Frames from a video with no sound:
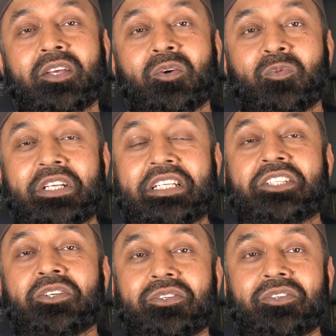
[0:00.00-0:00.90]
we need
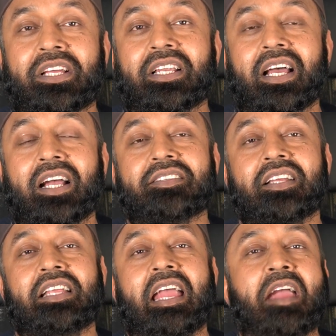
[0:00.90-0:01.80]
to realize
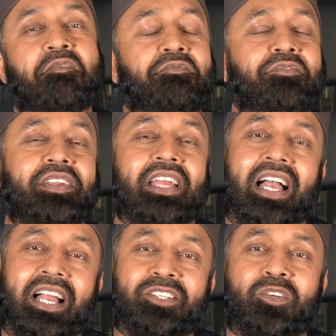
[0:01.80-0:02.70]
that every
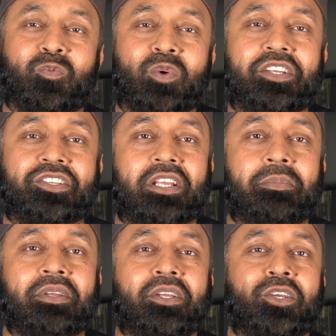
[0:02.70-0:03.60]
act of worship
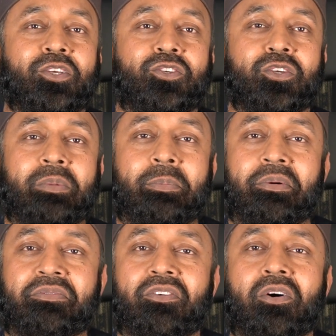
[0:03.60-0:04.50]
should be
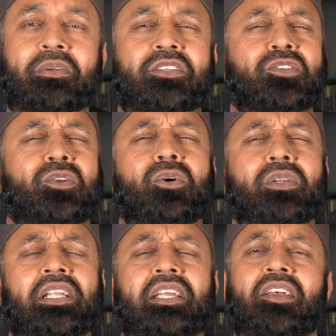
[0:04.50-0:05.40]
performed
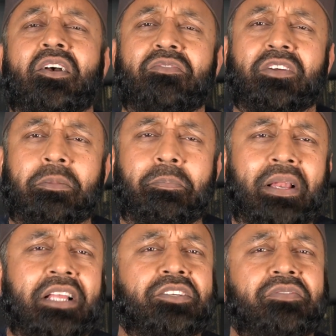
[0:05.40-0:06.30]
solely for the
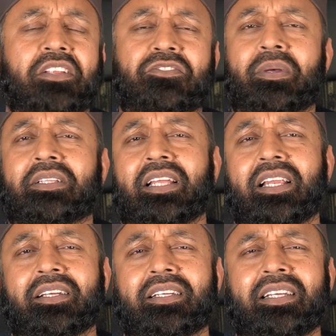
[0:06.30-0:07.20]
pleasure of Allah subhanahu wa ta'ala.